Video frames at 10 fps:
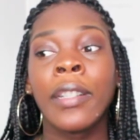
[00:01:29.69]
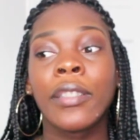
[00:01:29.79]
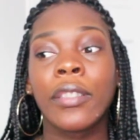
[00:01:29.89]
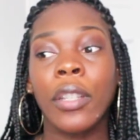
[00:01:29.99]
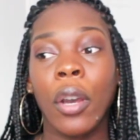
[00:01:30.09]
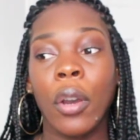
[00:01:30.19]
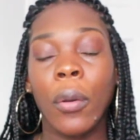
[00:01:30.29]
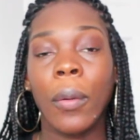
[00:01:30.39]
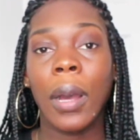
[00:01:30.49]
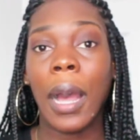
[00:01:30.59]

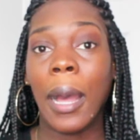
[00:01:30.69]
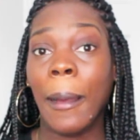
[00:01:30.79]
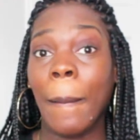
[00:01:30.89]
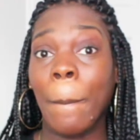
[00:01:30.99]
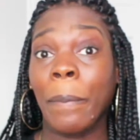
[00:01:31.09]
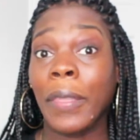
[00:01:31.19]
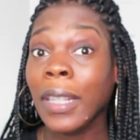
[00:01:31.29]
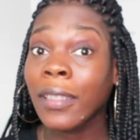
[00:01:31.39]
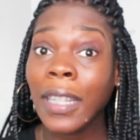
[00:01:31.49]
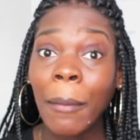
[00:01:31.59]
So
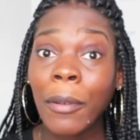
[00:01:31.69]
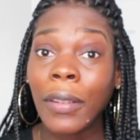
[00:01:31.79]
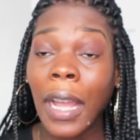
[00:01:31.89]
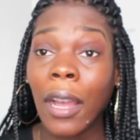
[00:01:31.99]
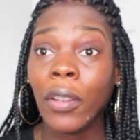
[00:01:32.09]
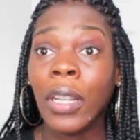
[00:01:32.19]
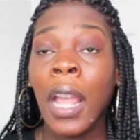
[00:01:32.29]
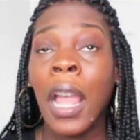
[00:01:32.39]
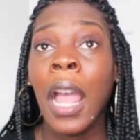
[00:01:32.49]
this time around